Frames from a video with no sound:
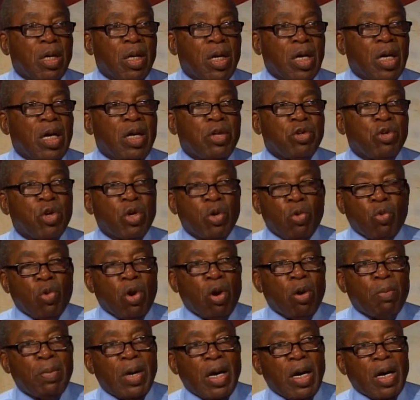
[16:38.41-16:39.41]
And you can
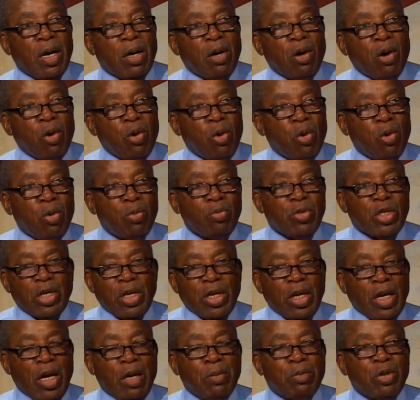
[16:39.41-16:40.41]
walk by in homes
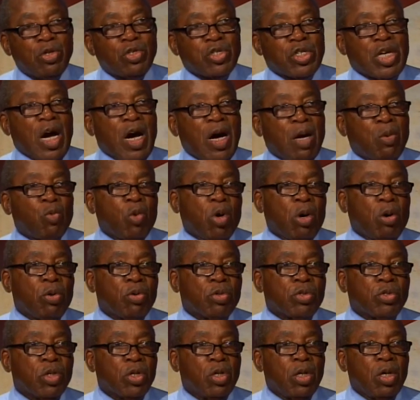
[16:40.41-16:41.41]
and neighbors'
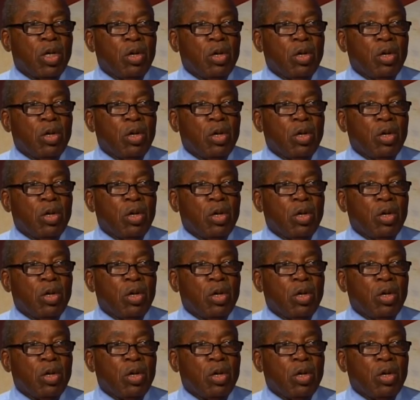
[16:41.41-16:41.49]
sidewalks,